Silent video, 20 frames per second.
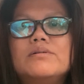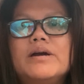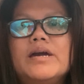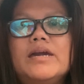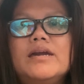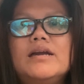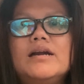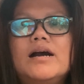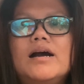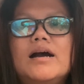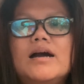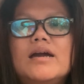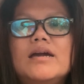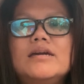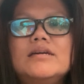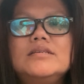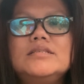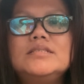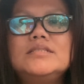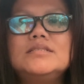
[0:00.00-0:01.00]
hey
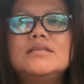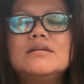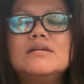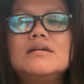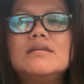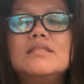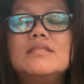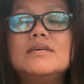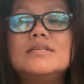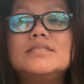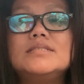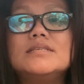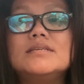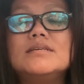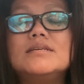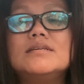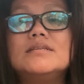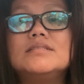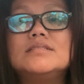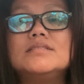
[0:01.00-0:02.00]
guys, this
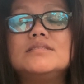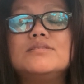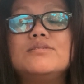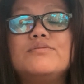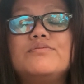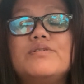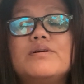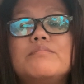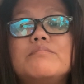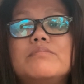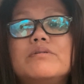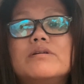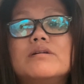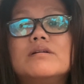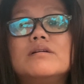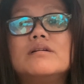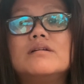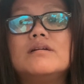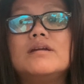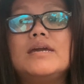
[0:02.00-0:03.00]
is
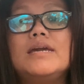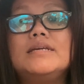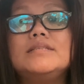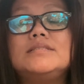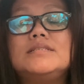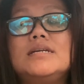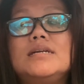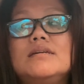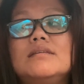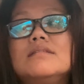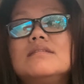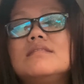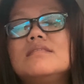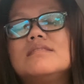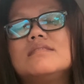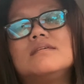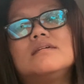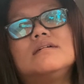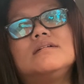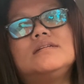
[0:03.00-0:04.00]
November 18th,
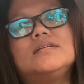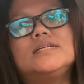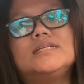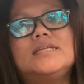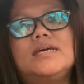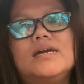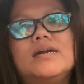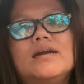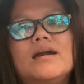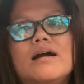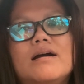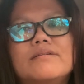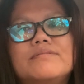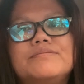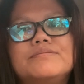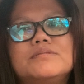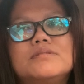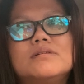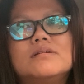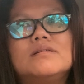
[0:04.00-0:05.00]
the day
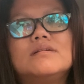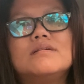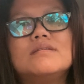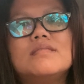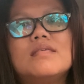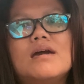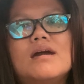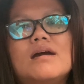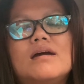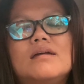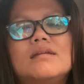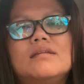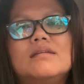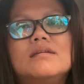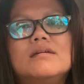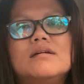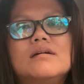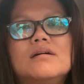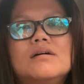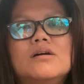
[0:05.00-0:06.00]
after that
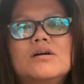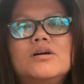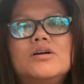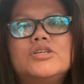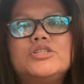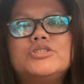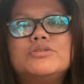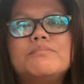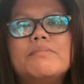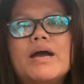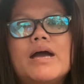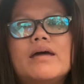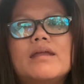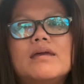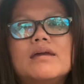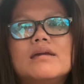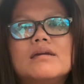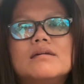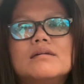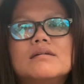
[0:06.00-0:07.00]

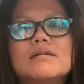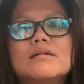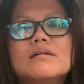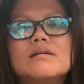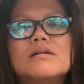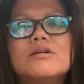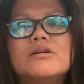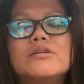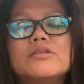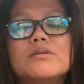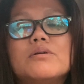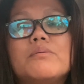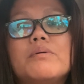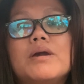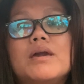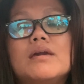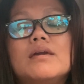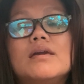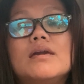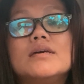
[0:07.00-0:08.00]
traumatic
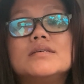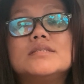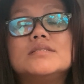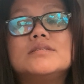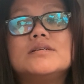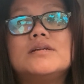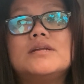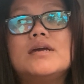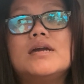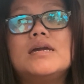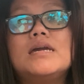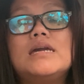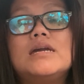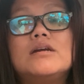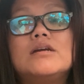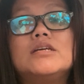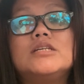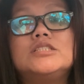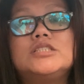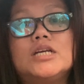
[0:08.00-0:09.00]
earthquake yesterday
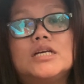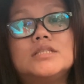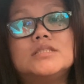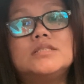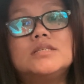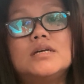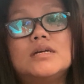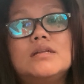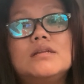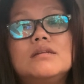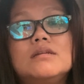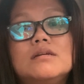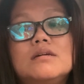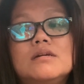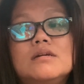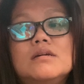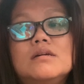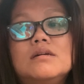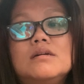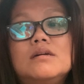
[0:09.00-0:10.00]
here in Jensen.
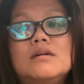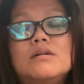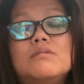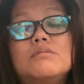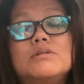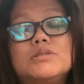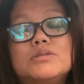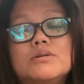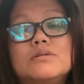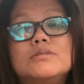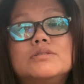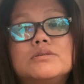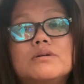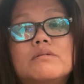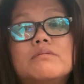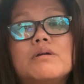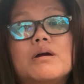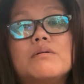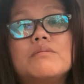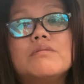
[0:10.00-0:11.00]
It was also
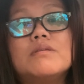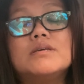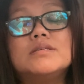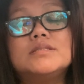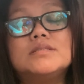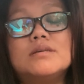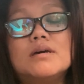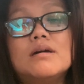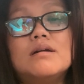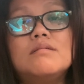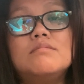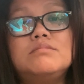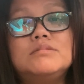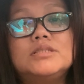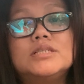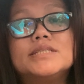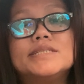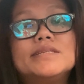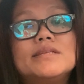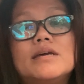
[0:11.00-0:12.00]
around this time,
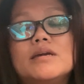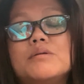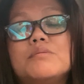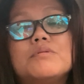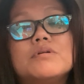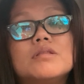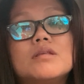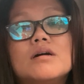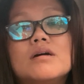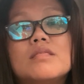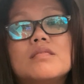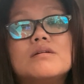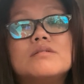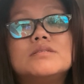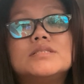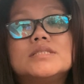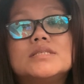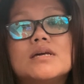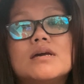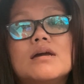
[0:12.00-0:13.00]
just like what
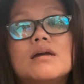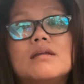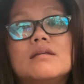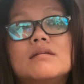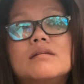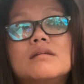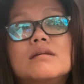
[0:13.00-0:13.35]
others said.